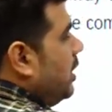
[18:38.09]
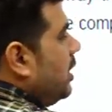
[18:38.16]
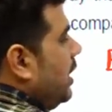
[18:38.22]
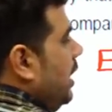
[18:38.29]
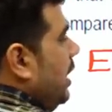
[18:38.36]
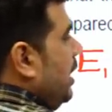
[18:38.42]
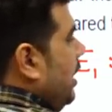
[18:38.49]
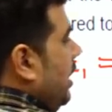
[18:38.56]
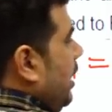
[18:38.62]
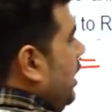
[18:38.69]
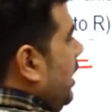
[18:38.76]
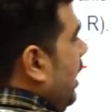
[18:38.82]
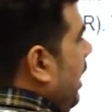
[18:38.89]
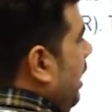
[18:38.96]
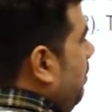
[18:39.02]
ye agar
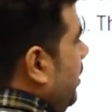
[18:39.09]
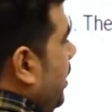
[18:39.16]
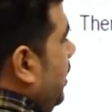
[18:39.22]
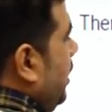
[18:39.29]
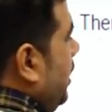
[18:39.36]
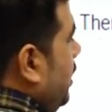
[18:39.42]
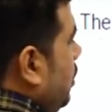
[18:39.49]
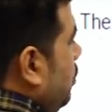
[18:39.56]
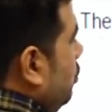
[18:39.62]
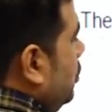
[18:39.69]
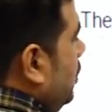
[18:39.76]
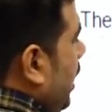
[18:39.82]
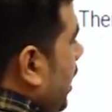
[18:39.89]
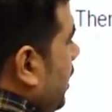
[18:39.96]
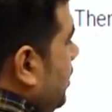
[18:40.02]
yahan pe nahi
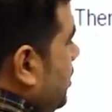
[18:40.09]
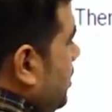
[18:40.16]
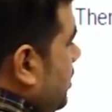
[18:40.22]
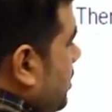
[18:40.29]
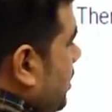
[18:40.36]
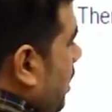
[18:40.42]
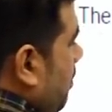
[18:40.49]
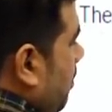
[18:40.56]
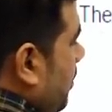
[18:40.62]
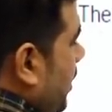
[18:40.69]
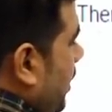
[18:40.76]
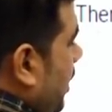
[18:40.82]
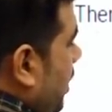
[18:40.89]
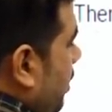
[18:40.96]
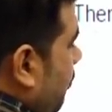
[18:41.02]
hota, this is completely